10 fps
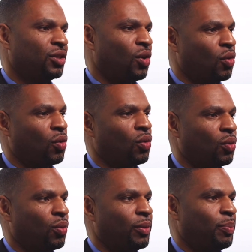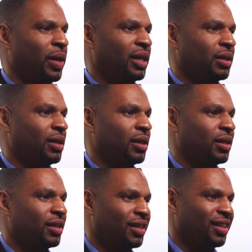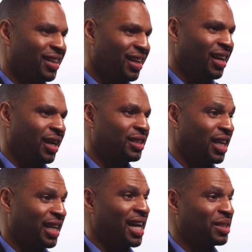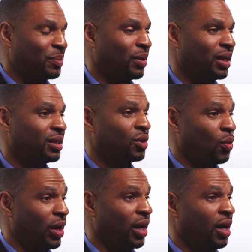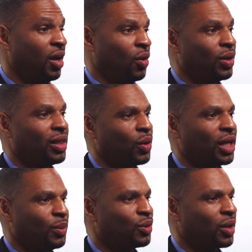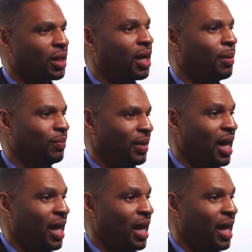So we picked a a check cashing place to where we thought he was going to come